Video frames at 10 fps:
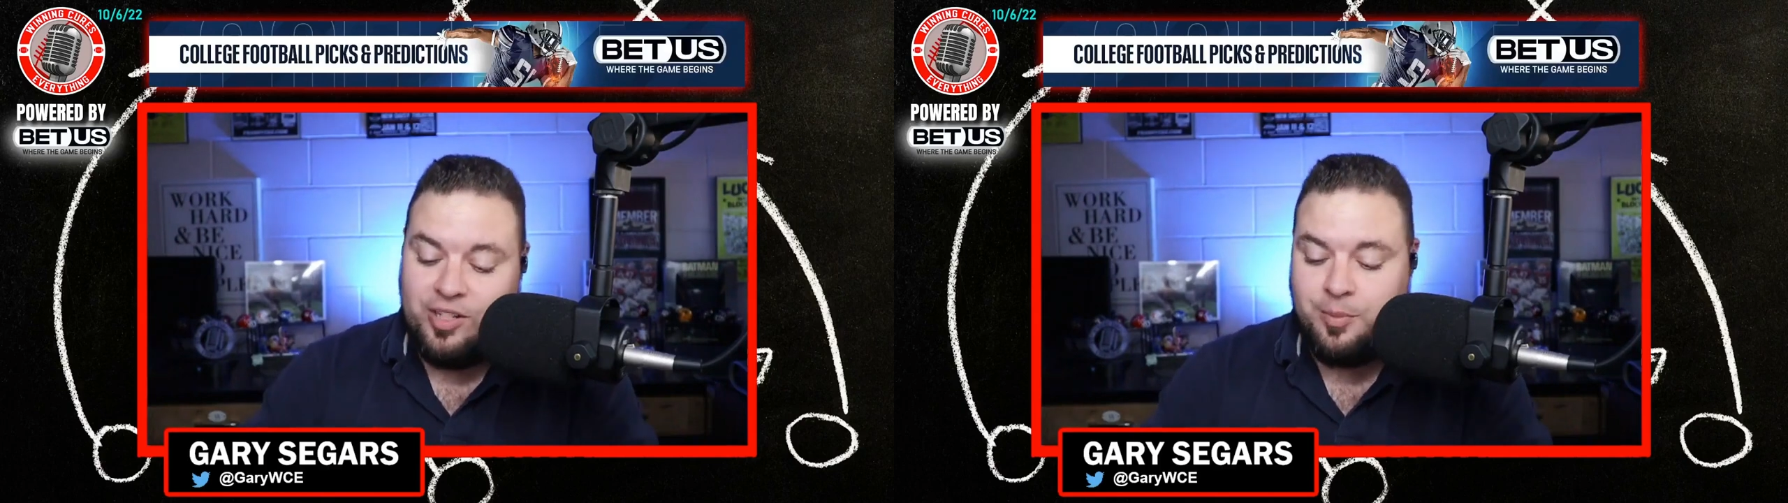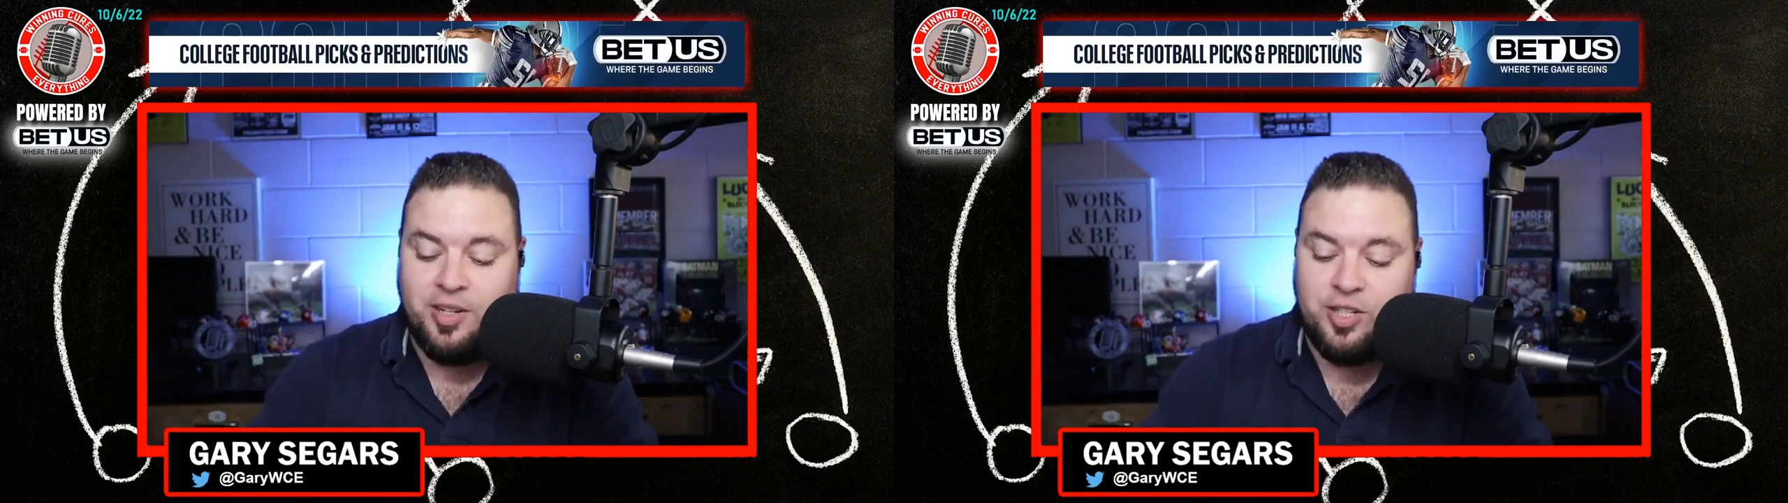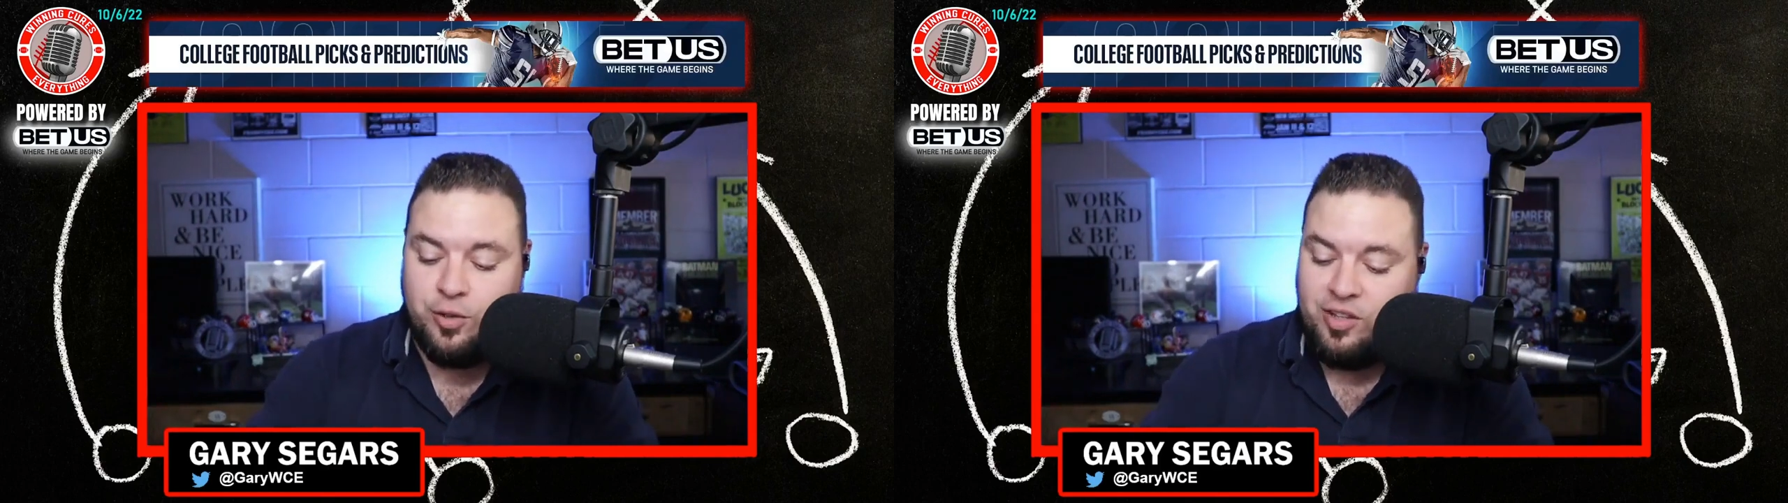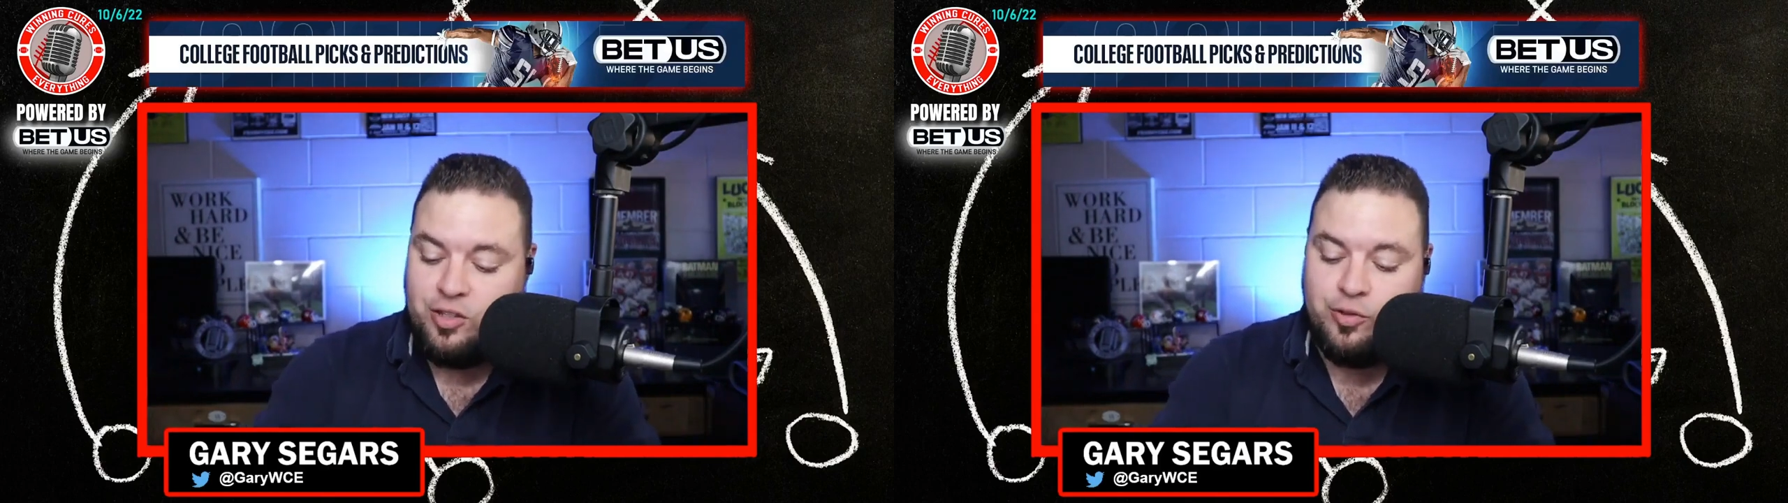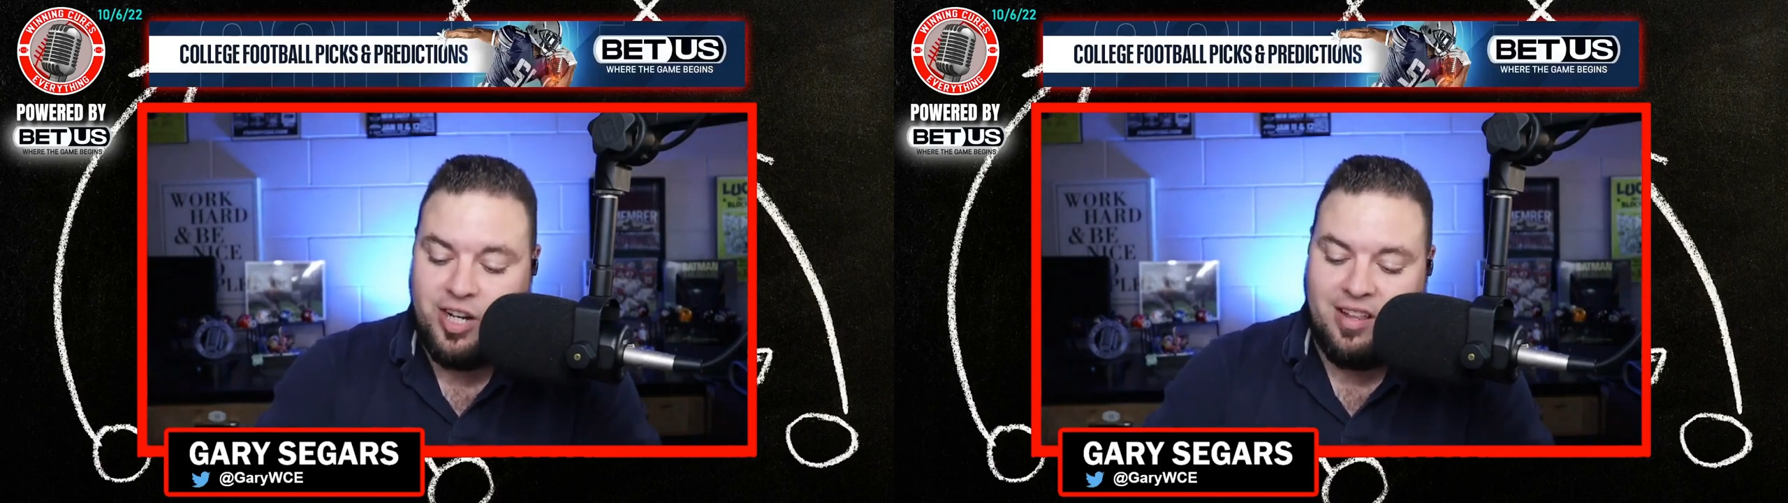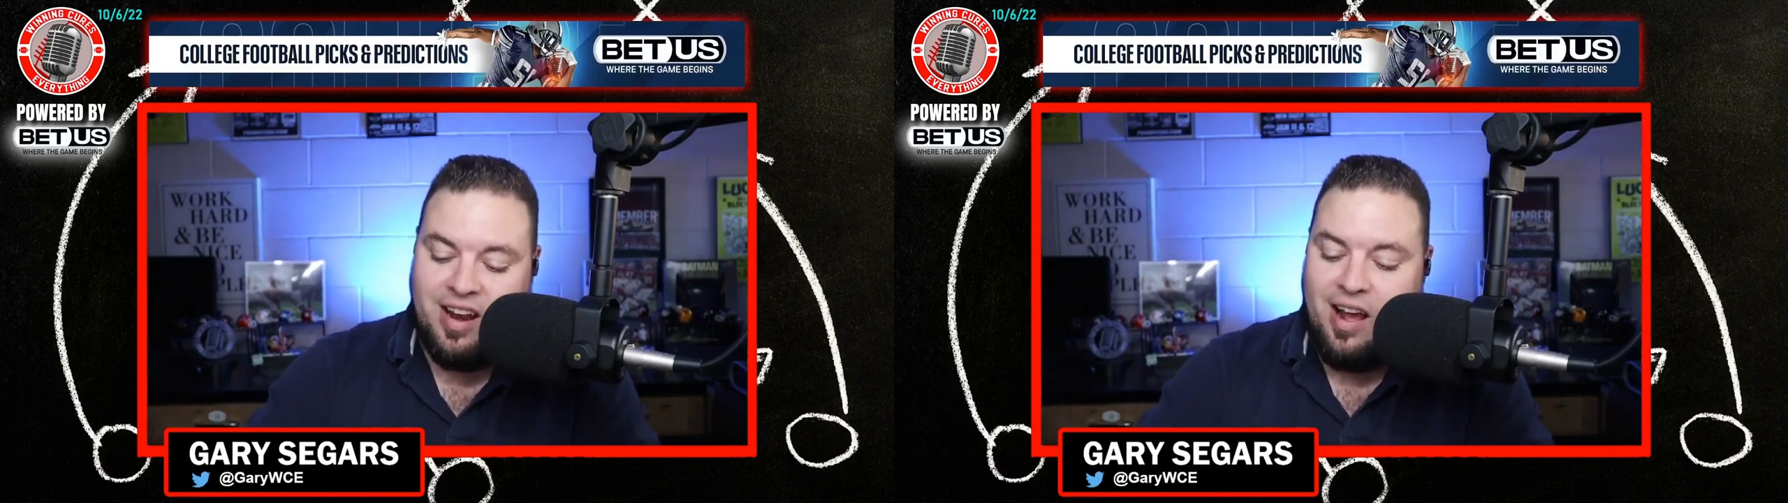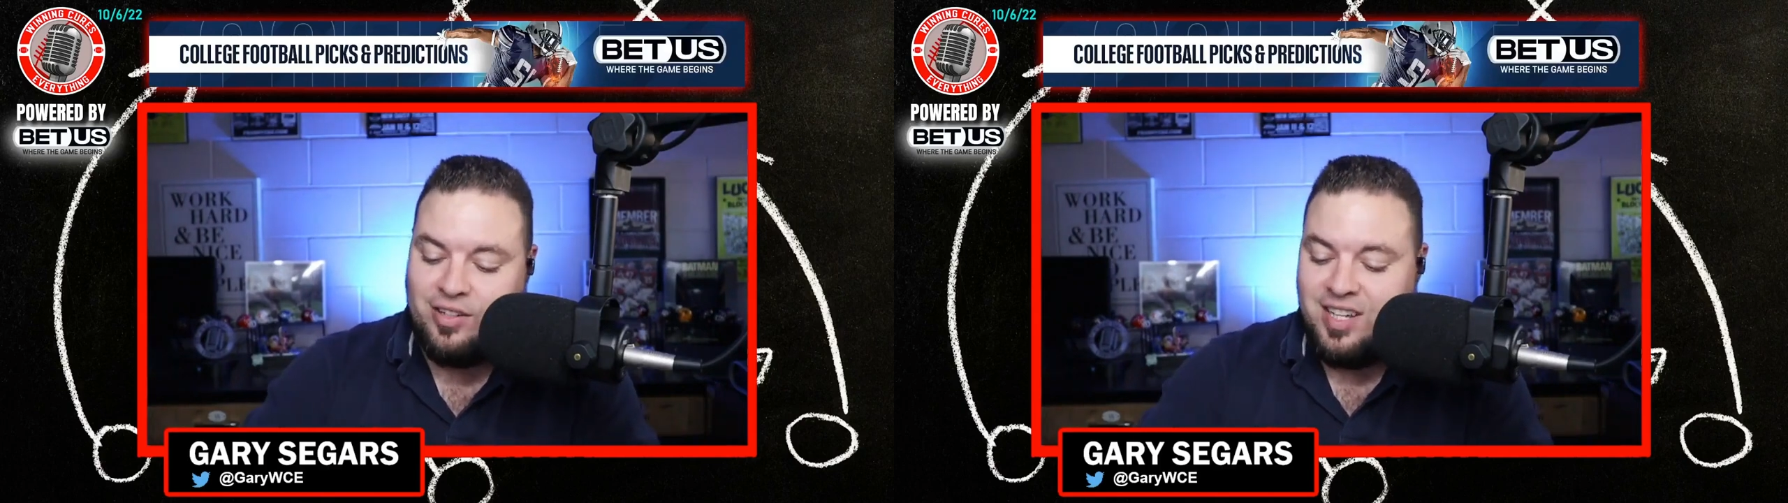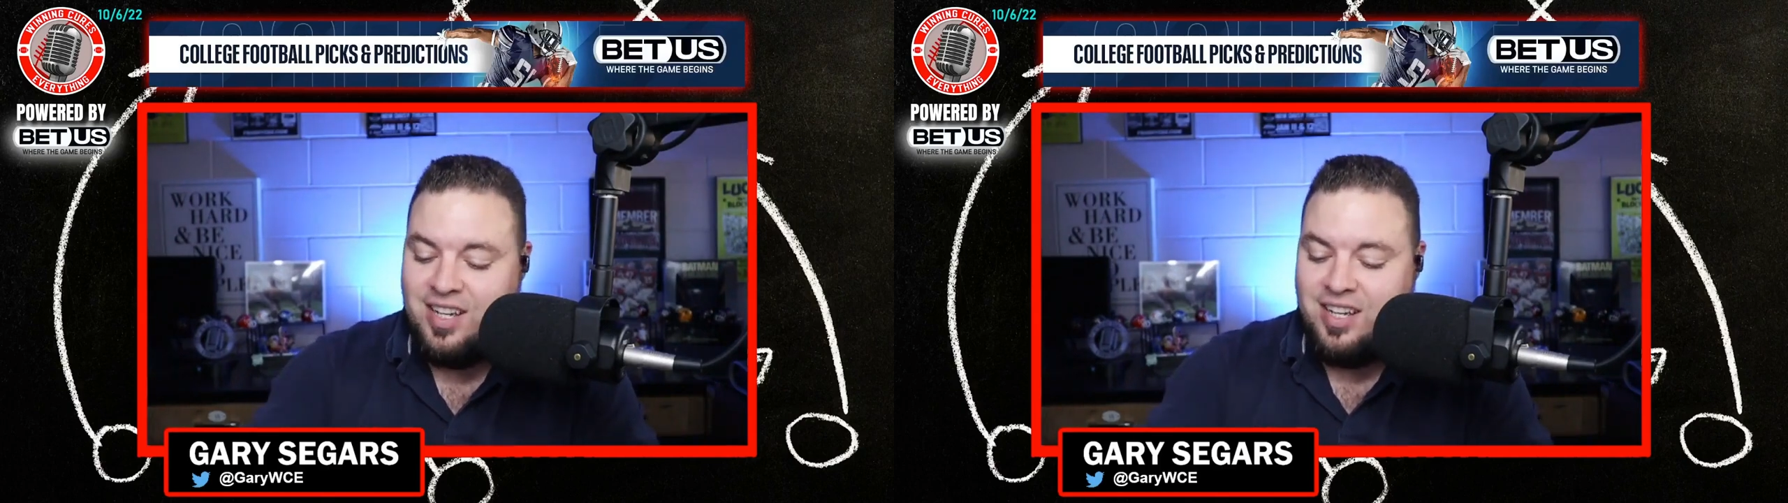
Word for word: so make sure that you check that out.